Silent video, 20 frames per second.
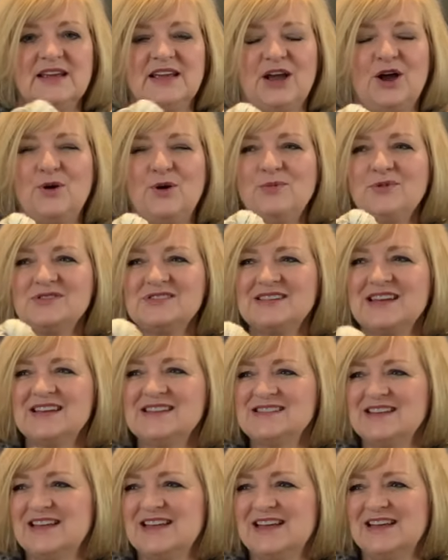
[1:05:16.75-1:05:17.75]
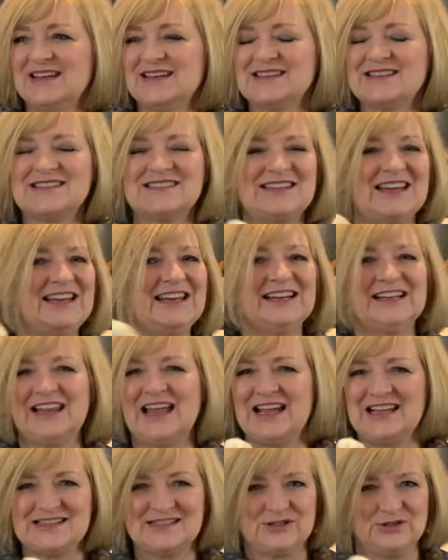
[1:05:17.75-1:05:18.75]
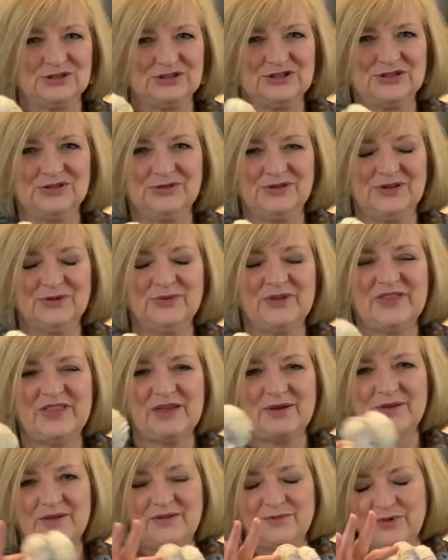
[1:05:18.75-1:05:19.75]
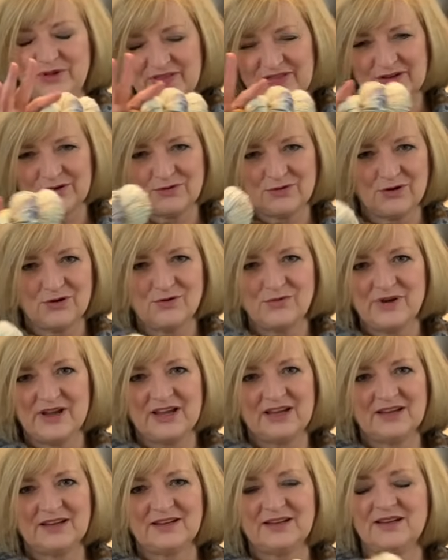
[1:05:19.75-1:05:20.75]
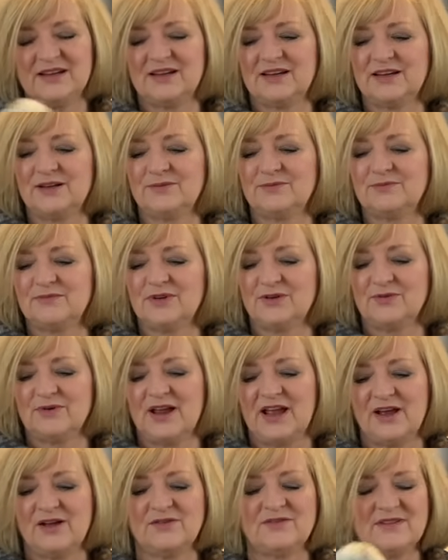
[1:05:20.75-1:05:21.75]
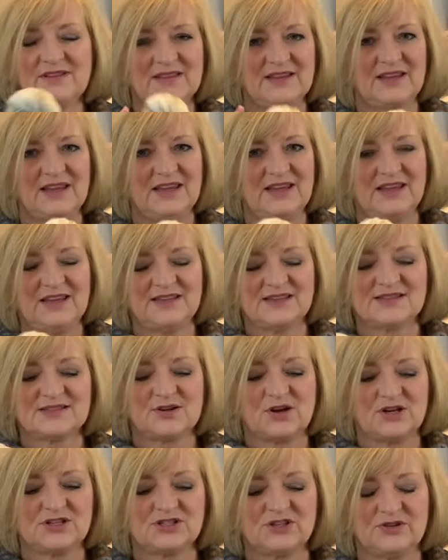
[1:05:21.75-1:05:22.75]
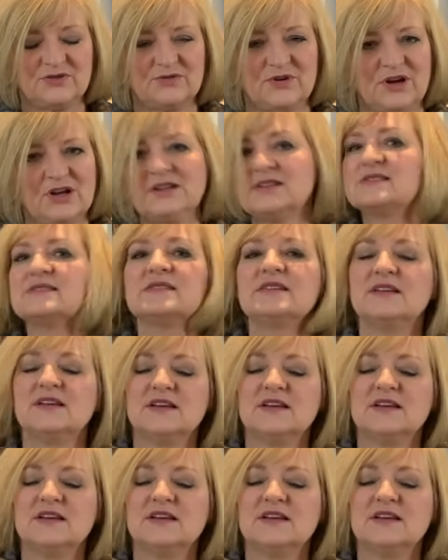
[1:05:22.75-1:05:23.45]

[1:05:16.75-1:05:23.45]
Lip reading: Almost has a stained glass look to it with the crow wing around the Scotch on the Rocks.